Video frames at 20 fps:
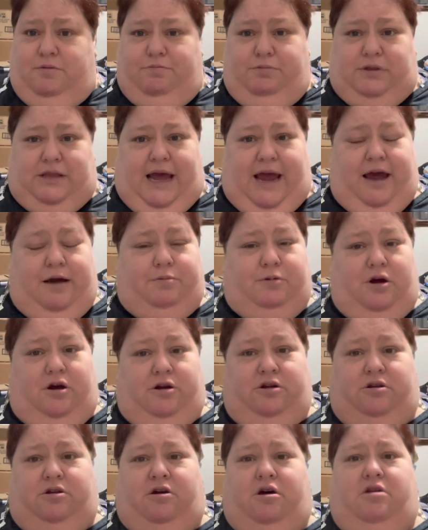blabbed on
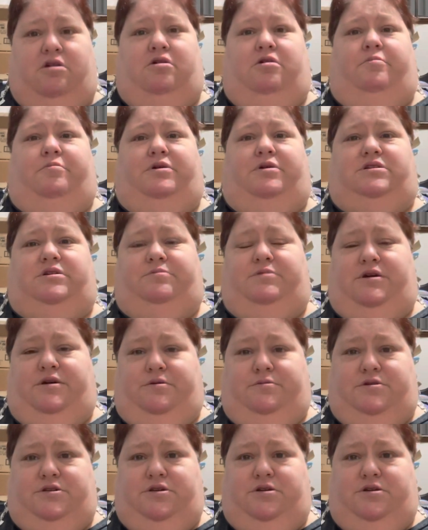and on and on, but sometimes,